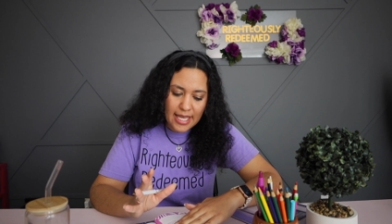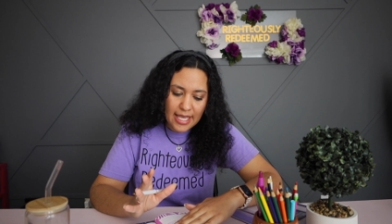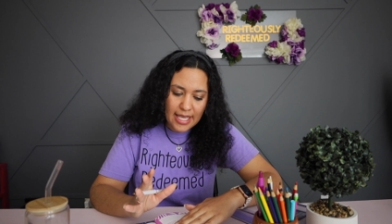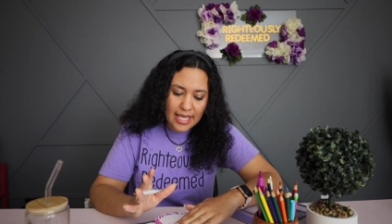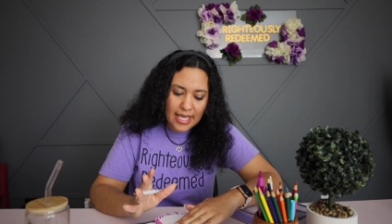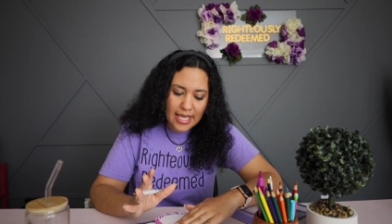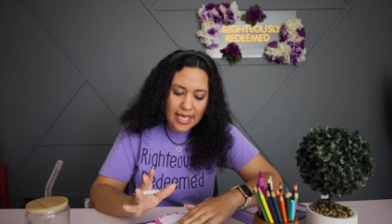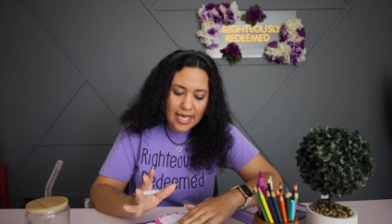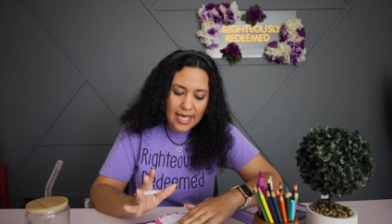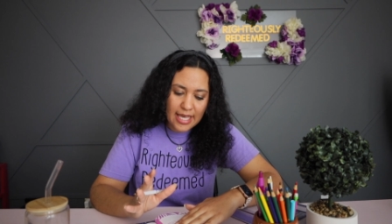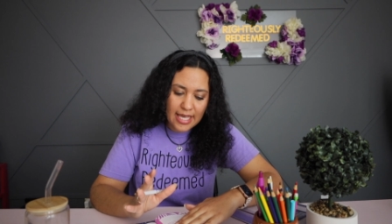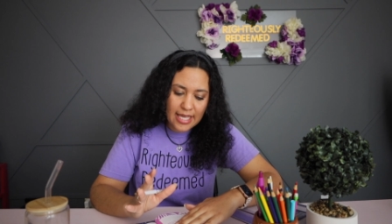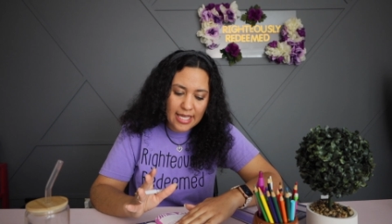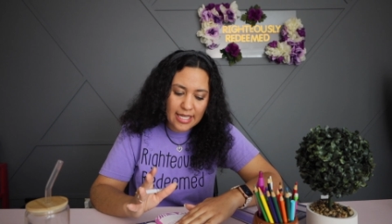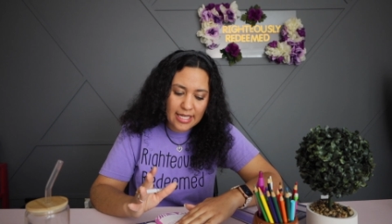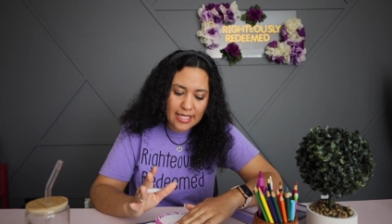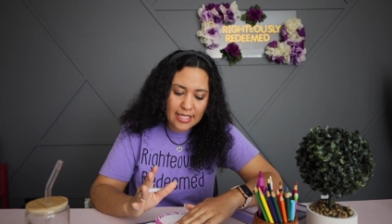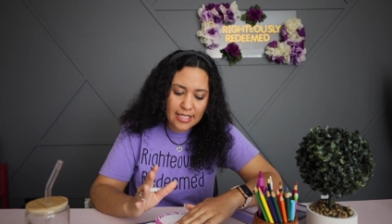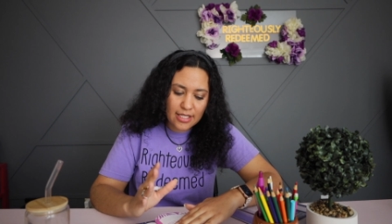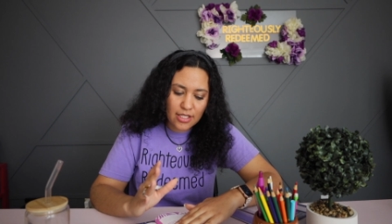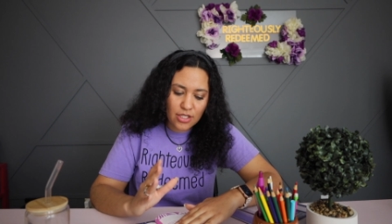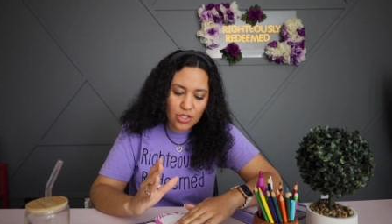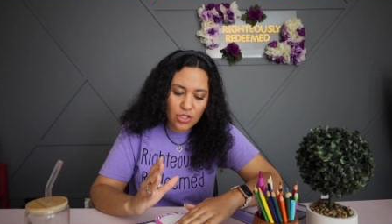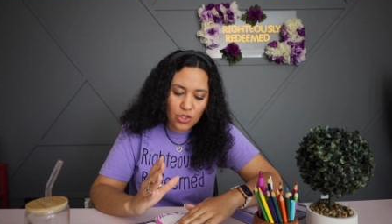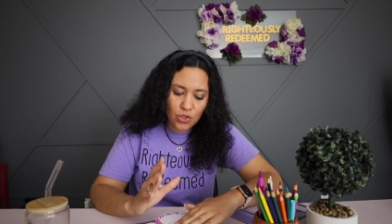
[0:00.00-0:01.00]

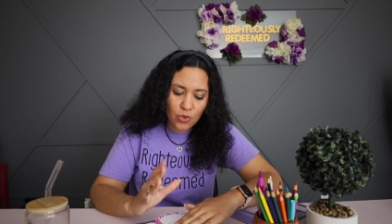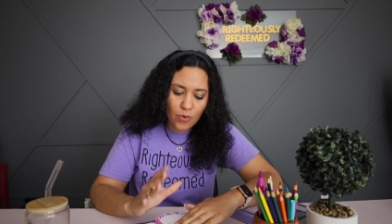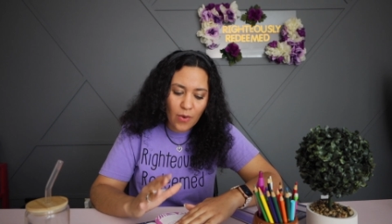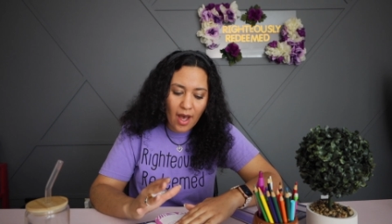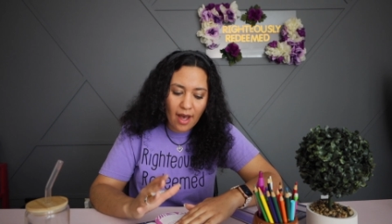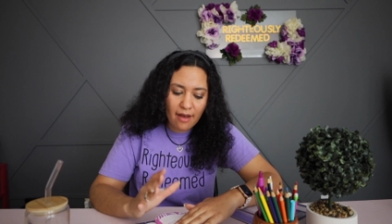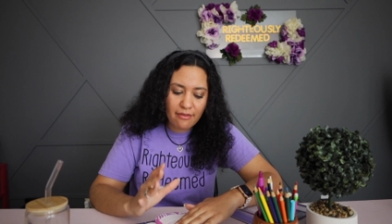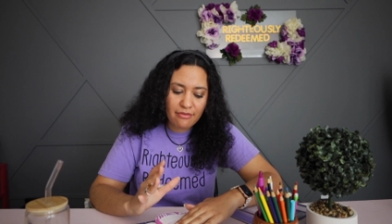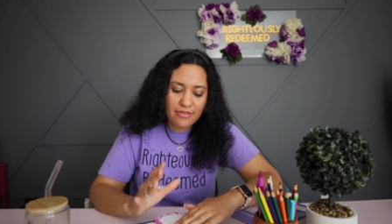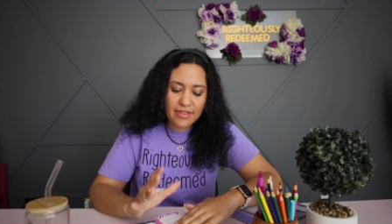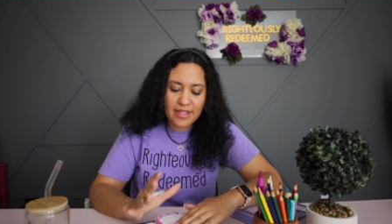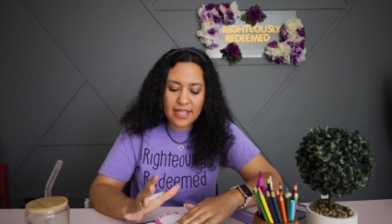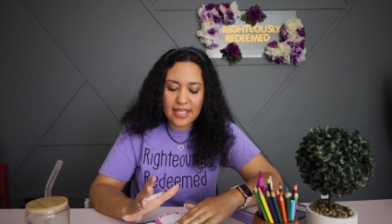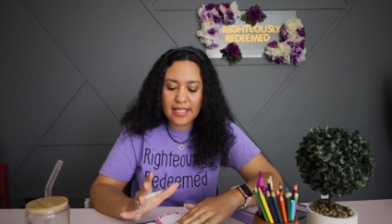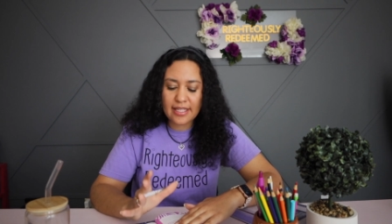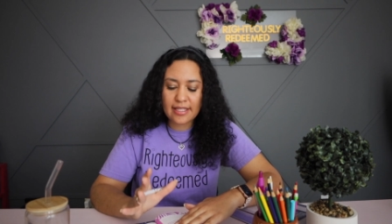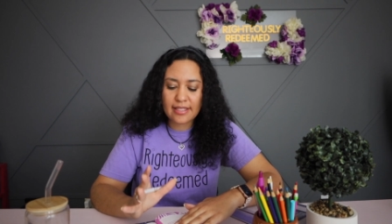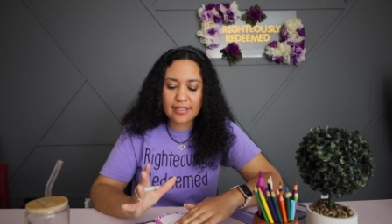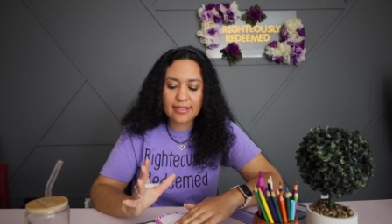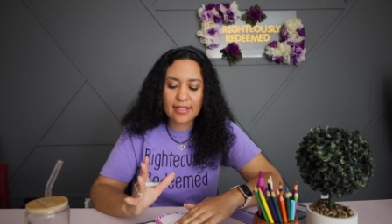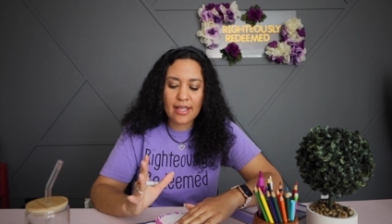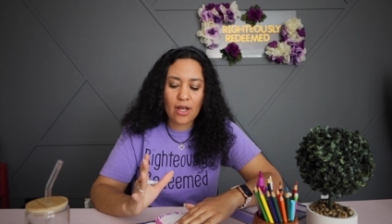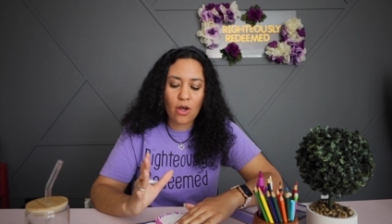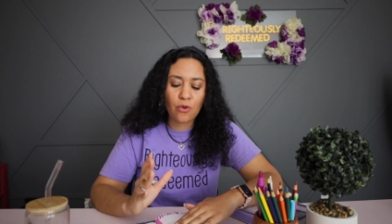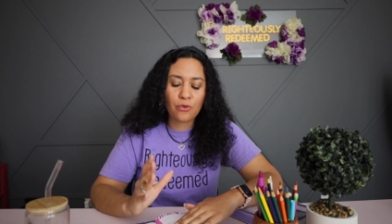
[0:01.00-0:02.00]
and you have
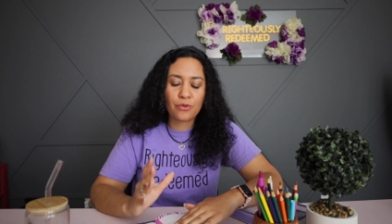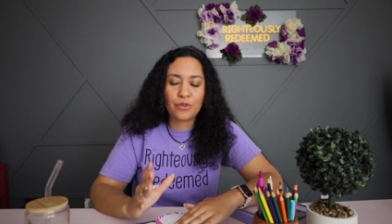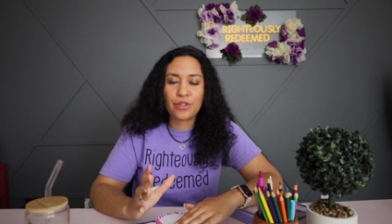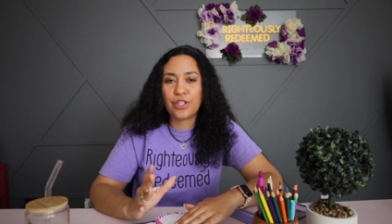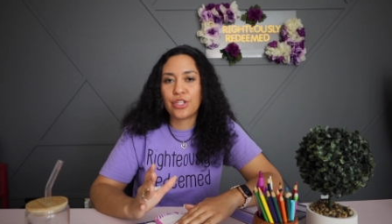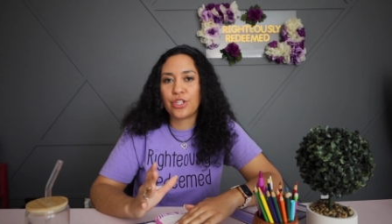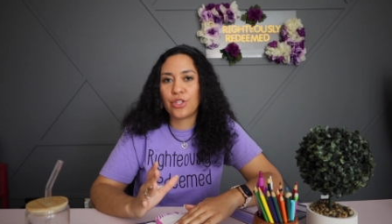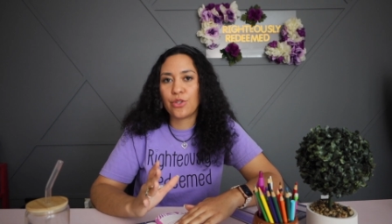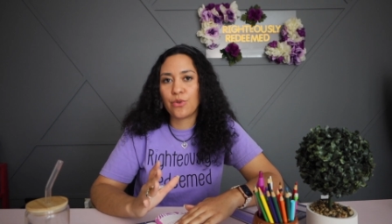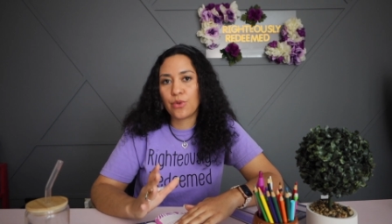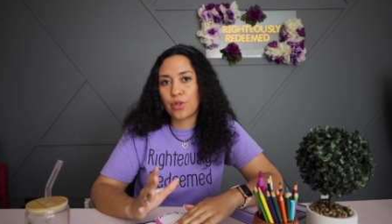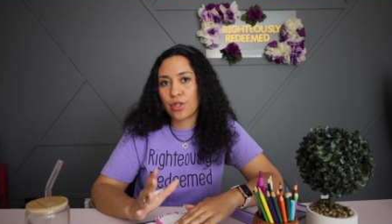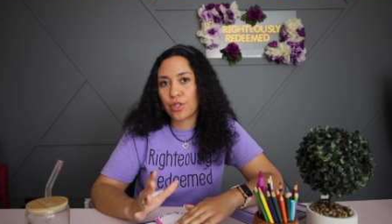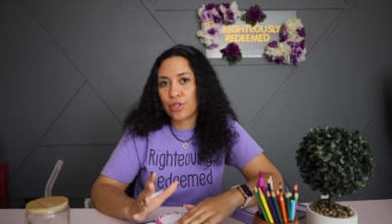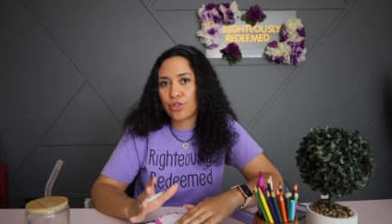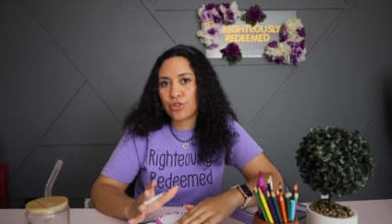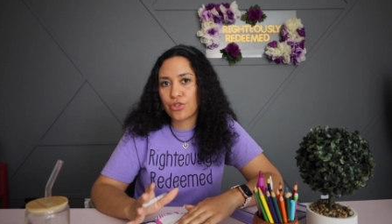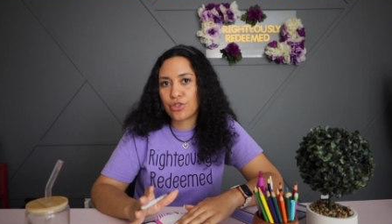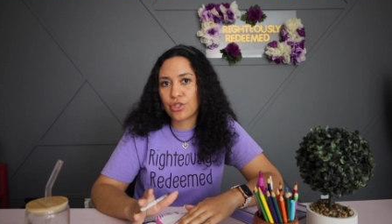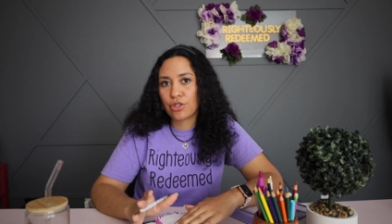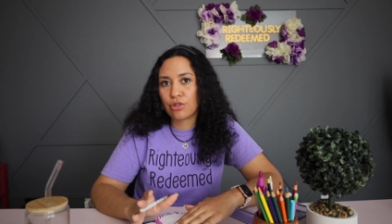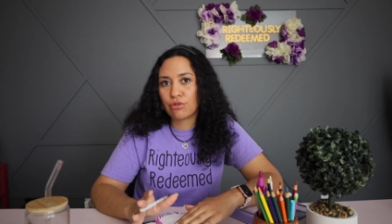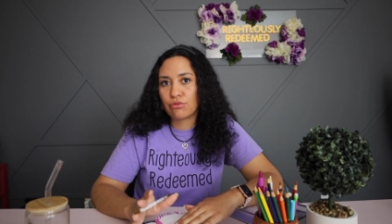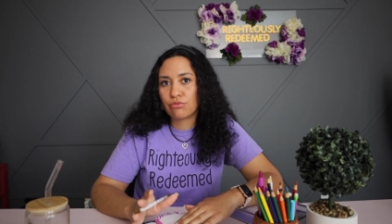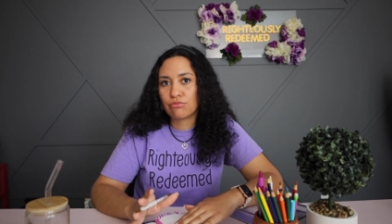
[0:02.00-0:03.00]
things that only you can
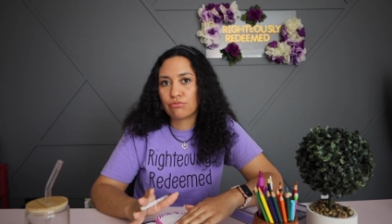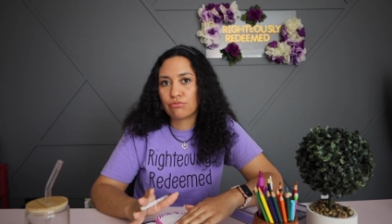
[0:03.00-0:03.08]
do.